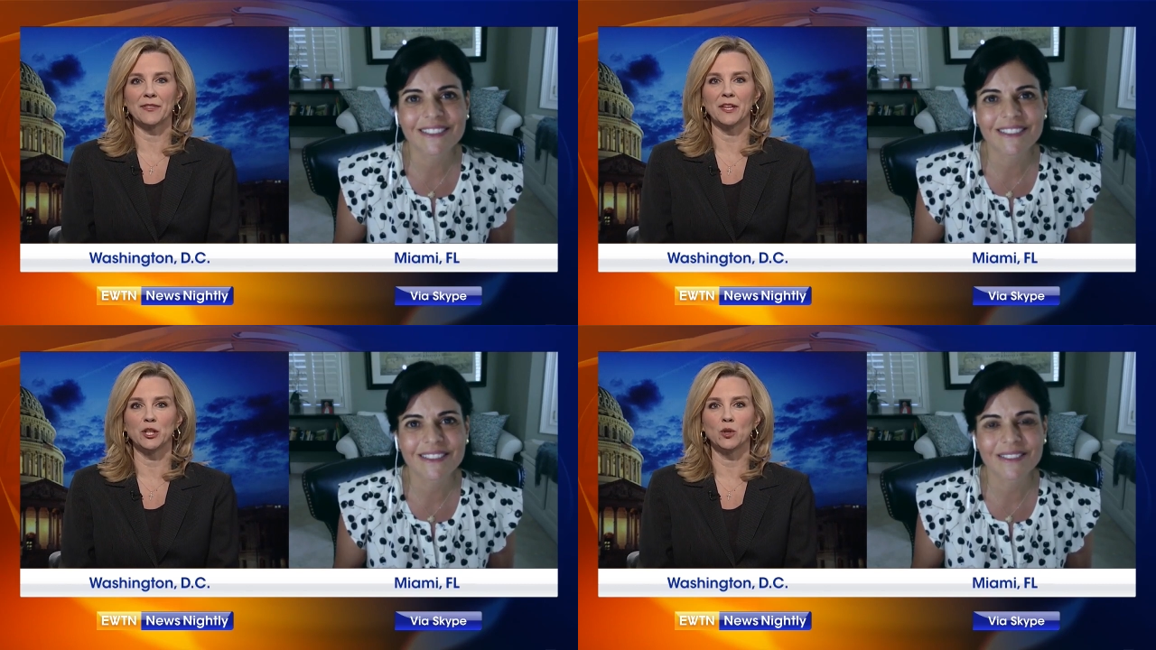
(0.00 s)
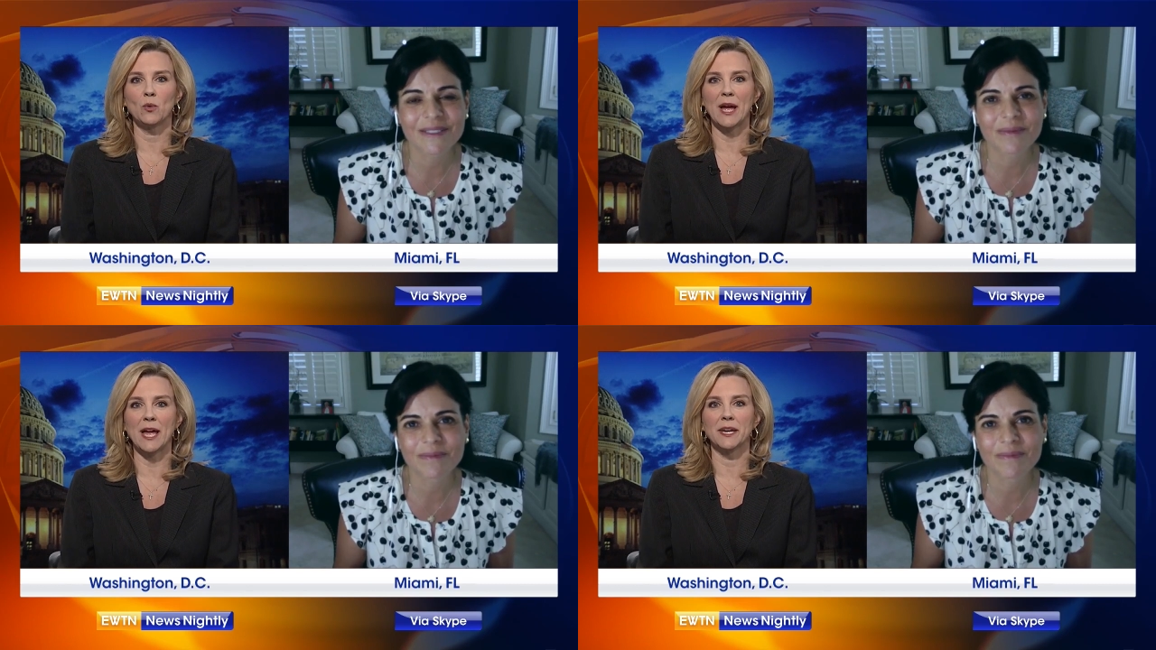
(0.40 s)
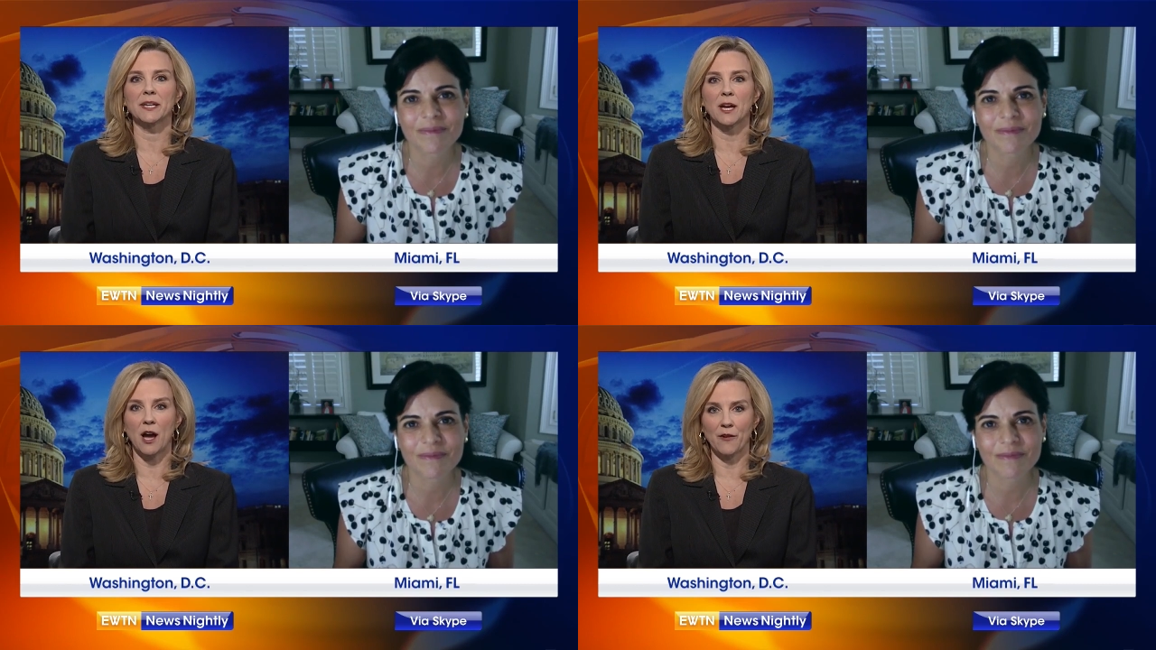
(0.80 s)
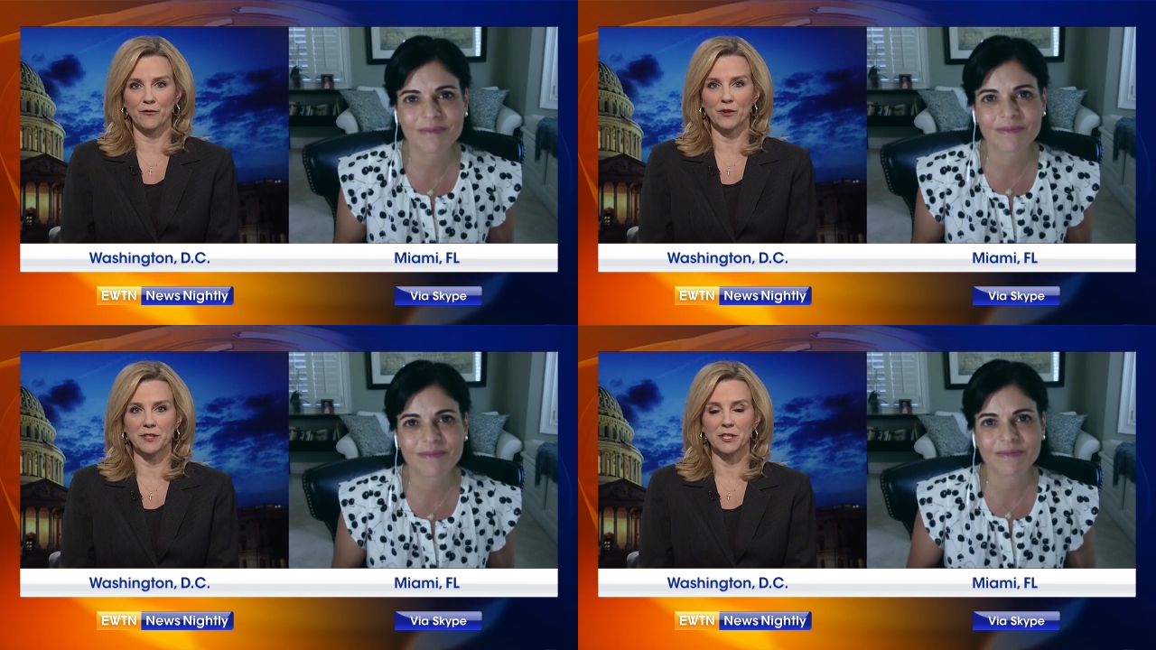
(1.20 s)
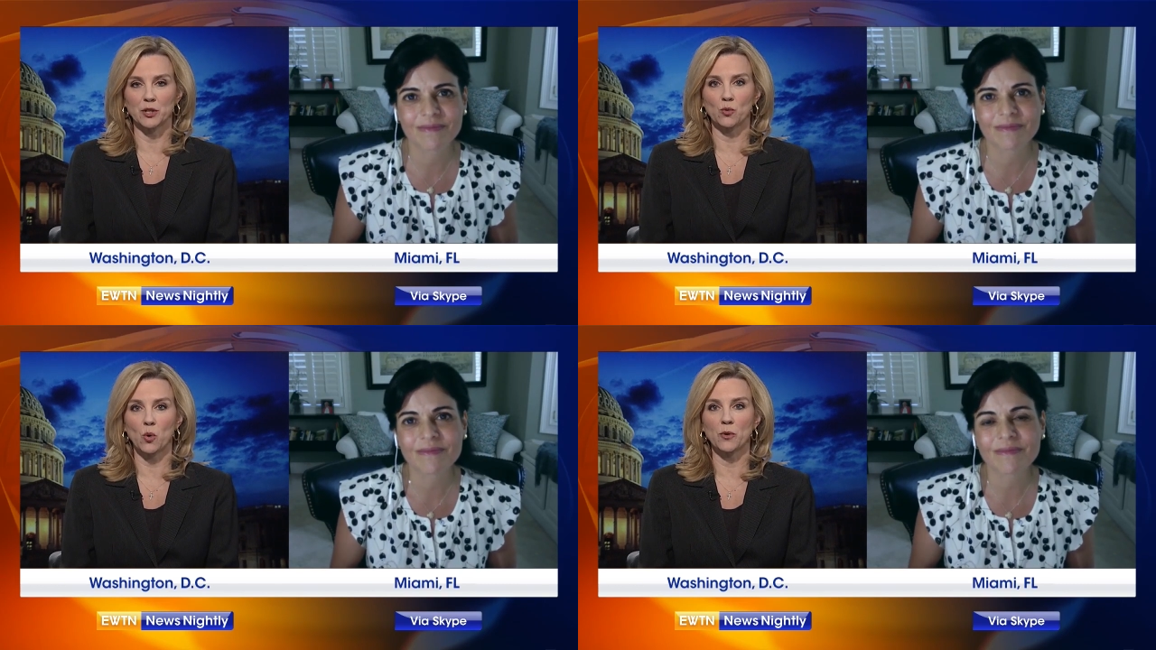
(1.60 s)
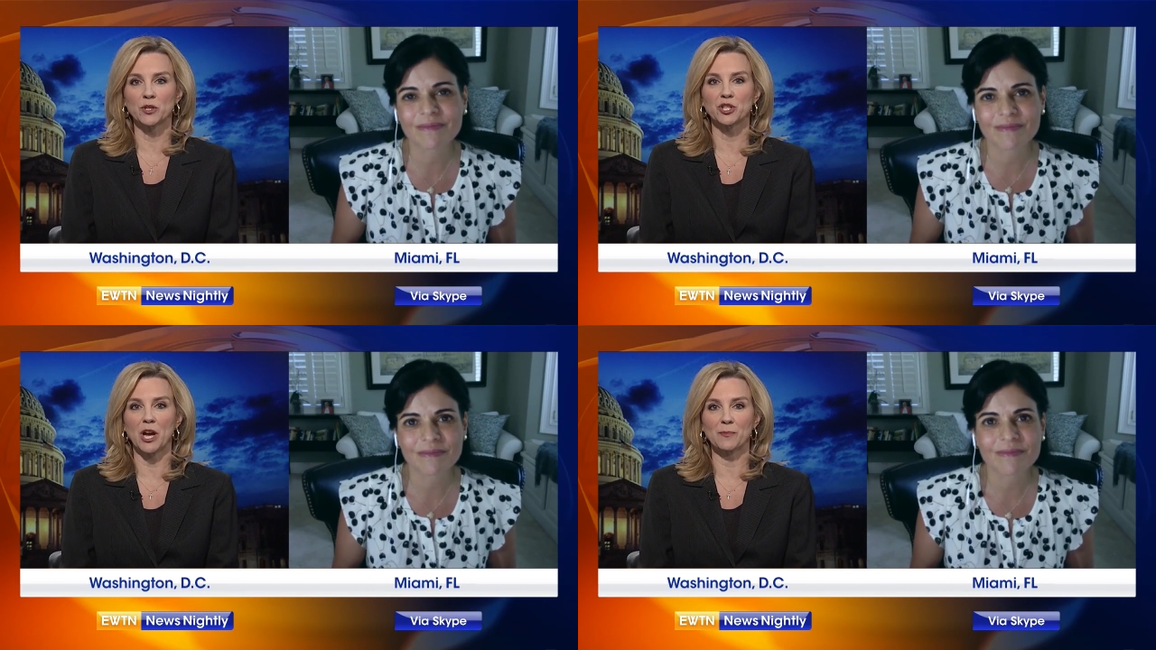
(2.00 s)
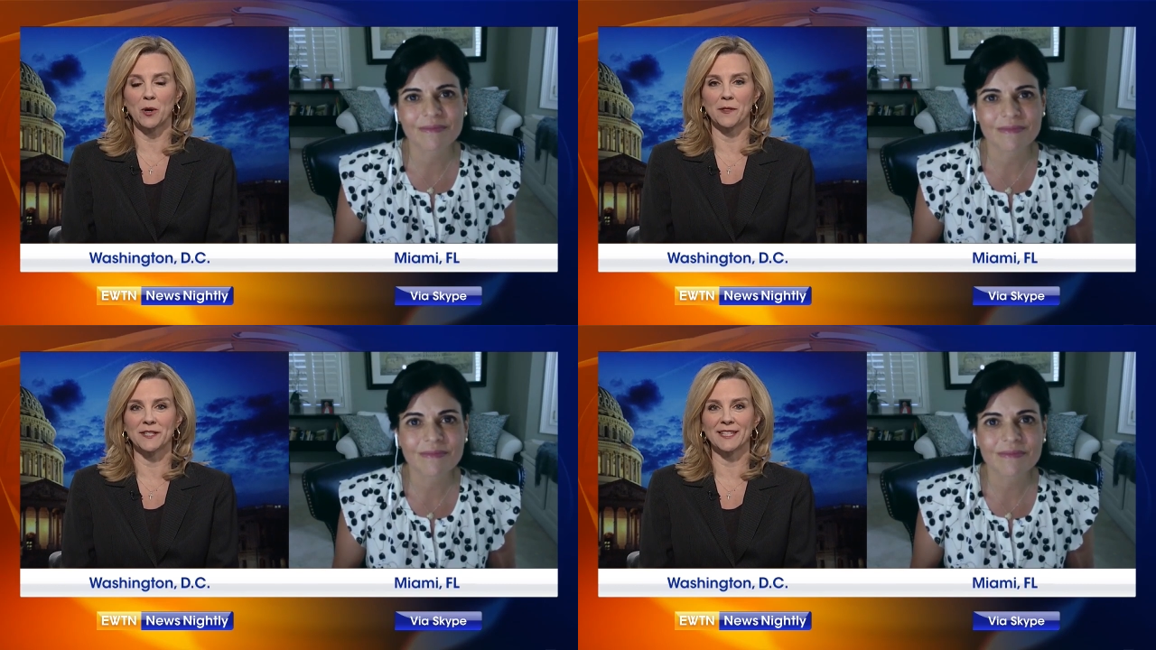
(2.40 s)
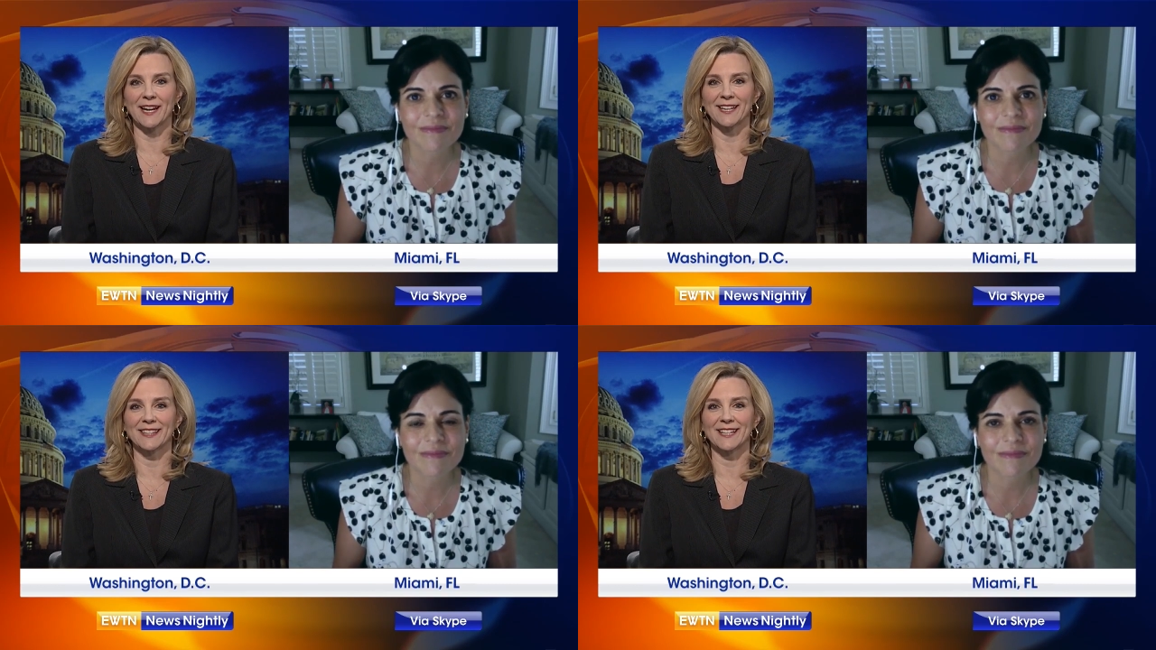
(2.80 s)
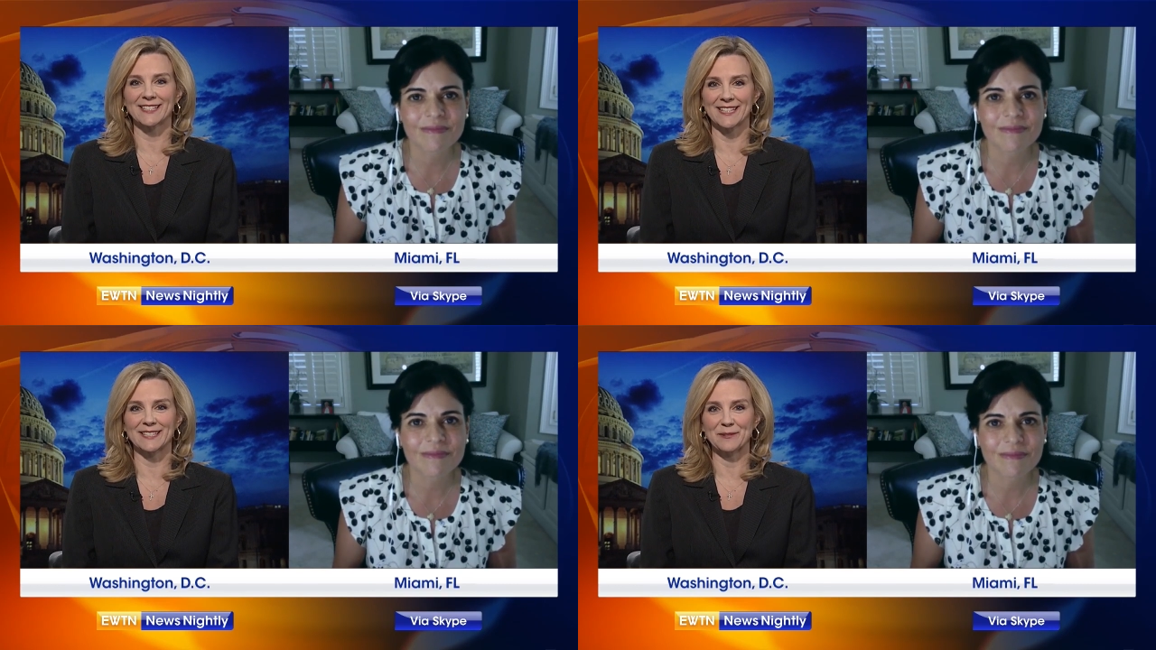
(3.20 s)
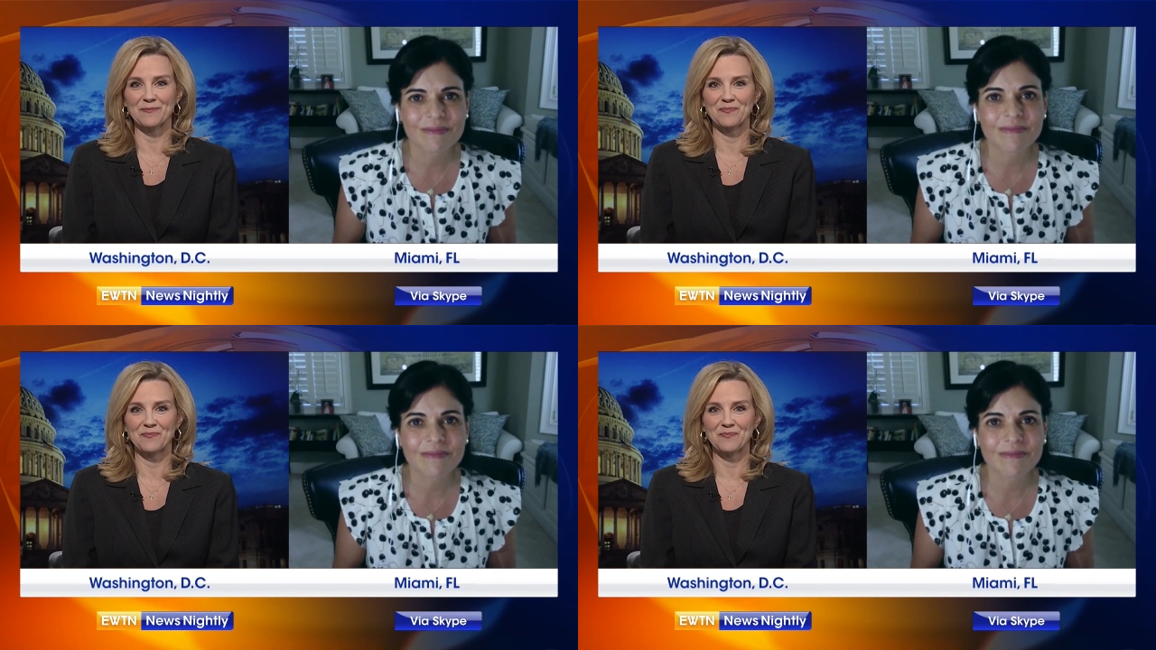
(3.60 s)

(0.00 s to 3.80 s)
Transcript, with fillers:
Speaker 1: the UN conference and you quoted John Paul II. Let's listen.